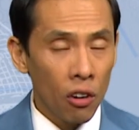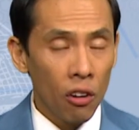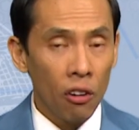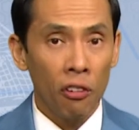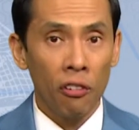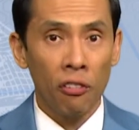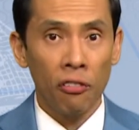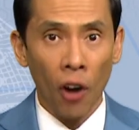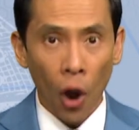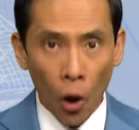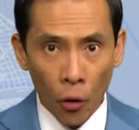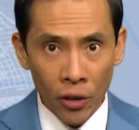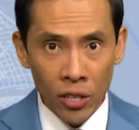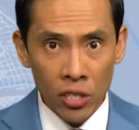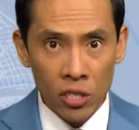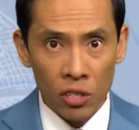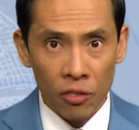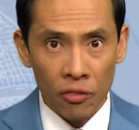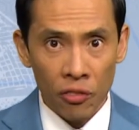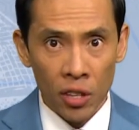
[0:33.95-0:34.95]

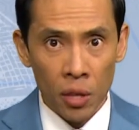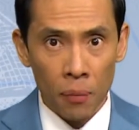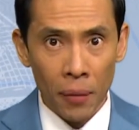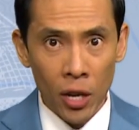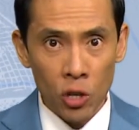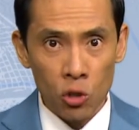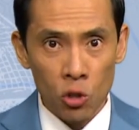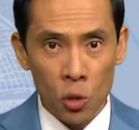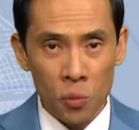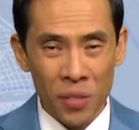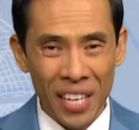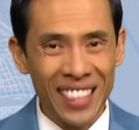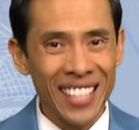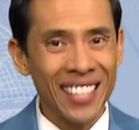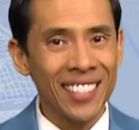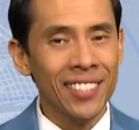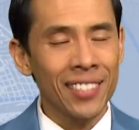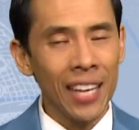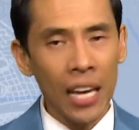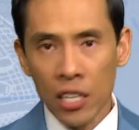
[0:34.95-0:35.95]
forage for the mushrooms at the
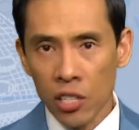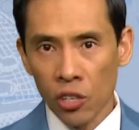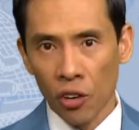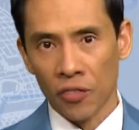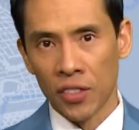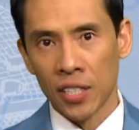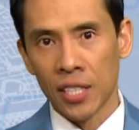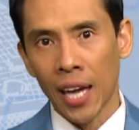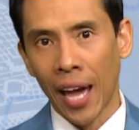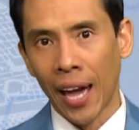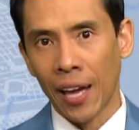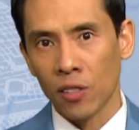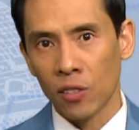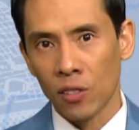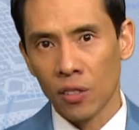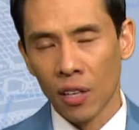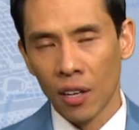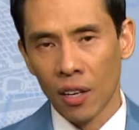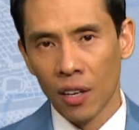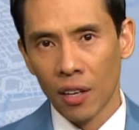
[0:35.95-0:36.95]
centre of the case.